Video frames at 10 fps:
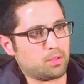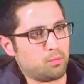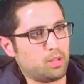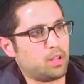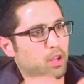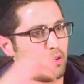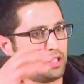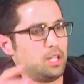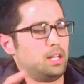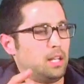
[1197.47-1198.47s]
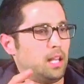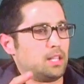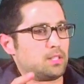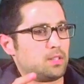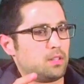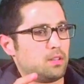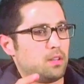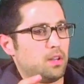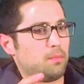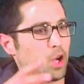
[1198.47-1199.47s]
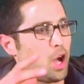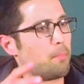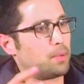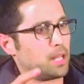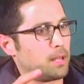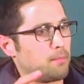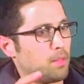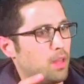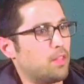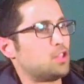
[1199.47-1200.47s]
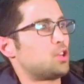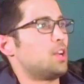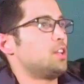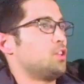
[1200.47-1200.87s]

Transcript: is we negotiated against um, a company and they tried to